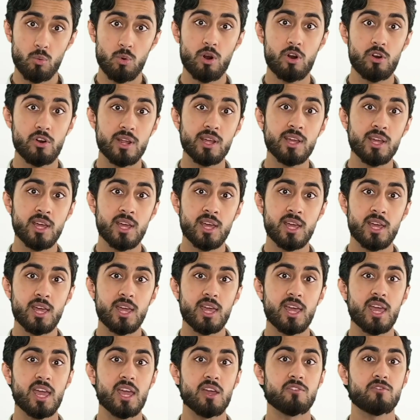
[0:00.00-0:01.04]
worry
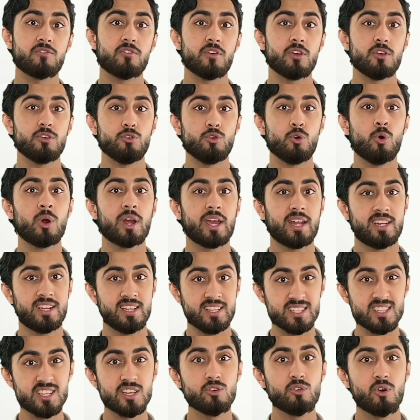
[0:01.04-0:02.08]
if you don't get to
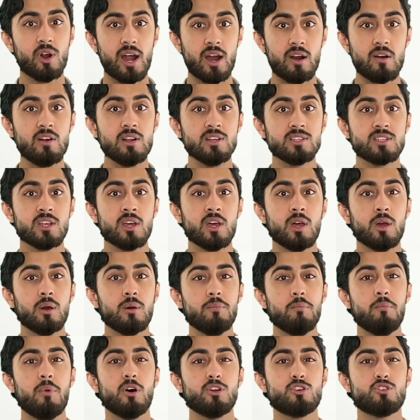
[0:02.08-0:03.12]
0 errors,
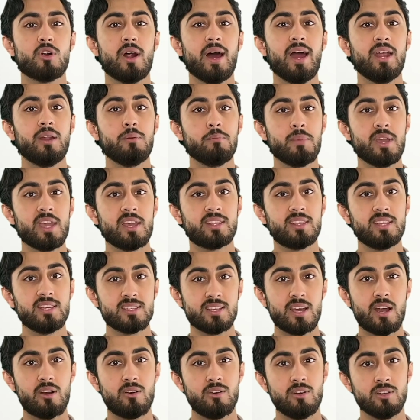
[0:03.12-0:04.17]
but try and make these
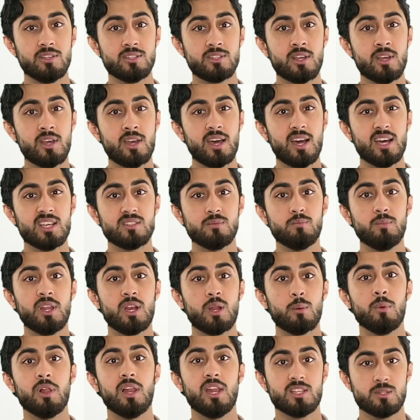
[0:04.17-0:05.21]
errors as
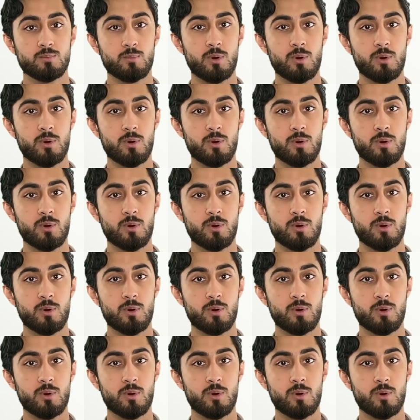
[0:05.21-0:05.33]
minimal as